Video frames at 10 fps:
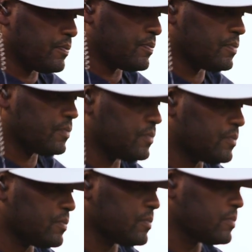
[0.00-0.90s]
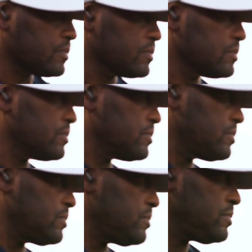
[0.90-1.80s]
to establish the culture that
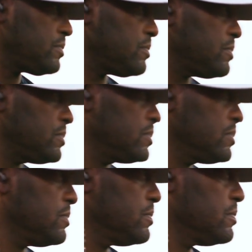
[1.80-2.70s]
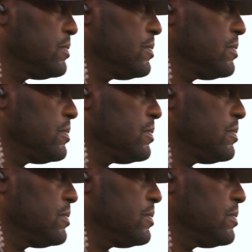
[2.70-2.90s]
you think is important,